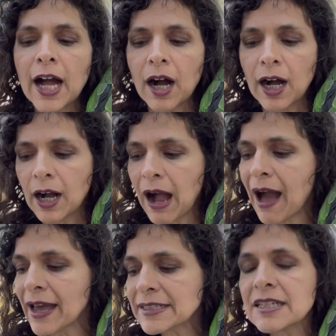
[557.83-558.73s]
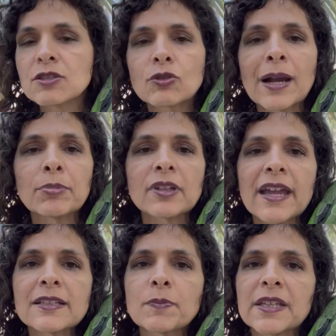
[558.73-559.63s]
I did scrambled
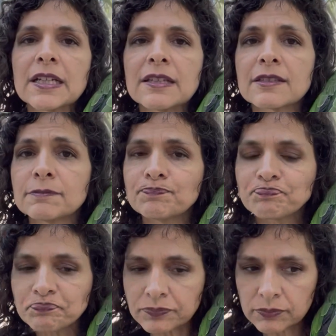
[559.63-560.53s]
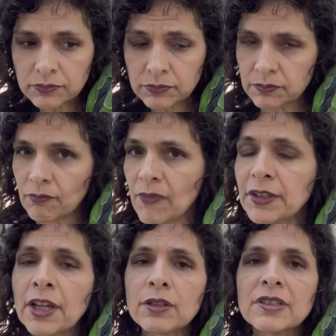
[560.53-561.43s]
eggs because
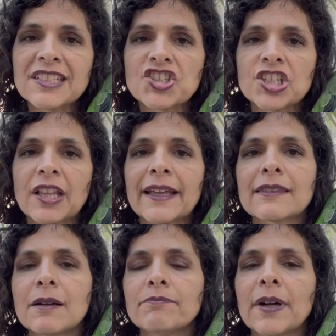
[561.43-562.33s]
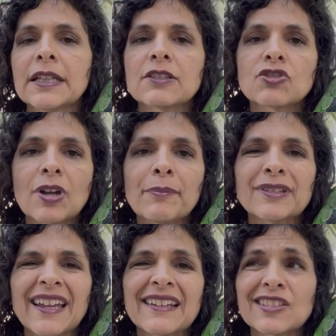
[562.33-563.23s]
not only did she like them, but
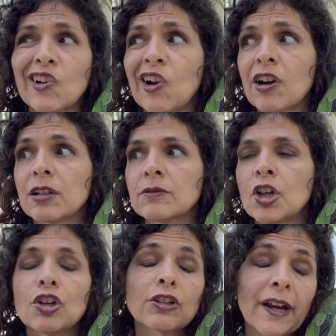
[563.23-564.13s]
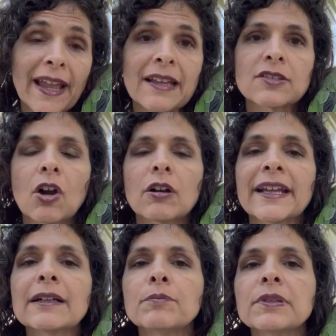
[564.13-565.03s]
scrambled eggs are a
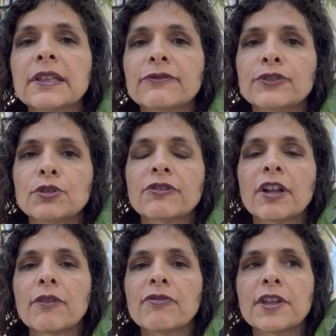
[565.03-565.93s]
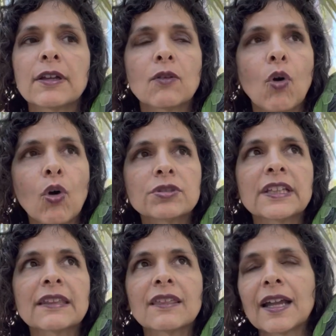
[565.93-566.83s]
complete food. They're the
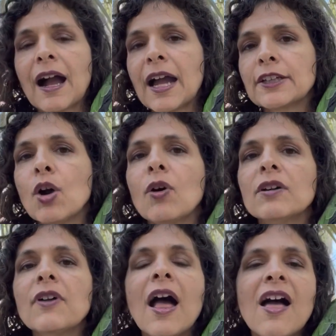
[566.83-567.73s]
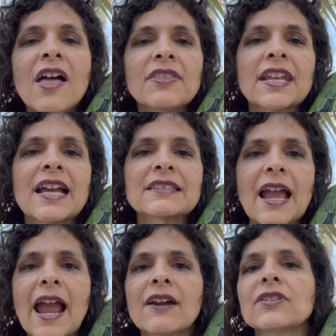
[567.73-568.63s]
only thing I know of that has
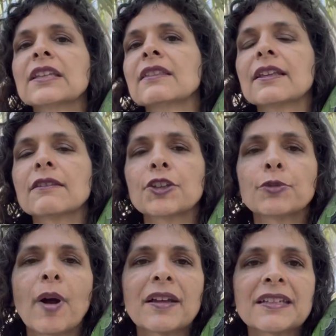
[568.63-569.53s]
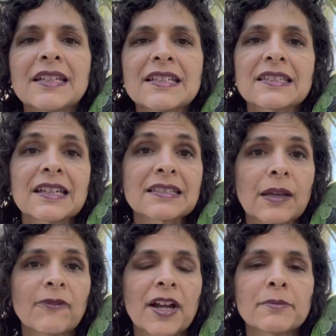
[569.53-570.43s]
everything that your body needs
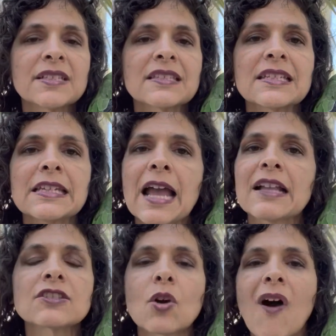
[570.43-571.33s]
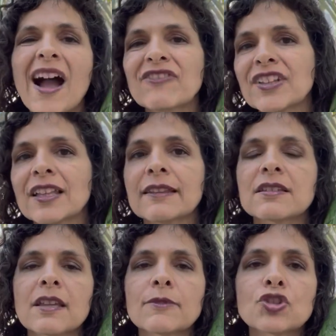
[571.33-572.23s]
except vitamin C, and so I feel like the
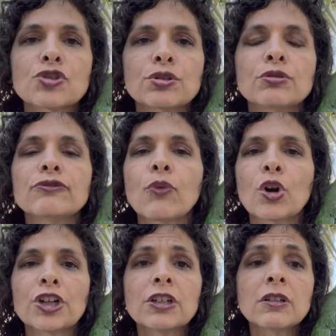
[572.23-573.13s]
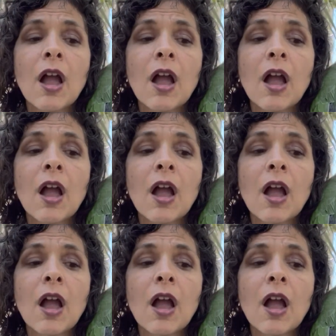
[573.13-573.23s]
same is true for her.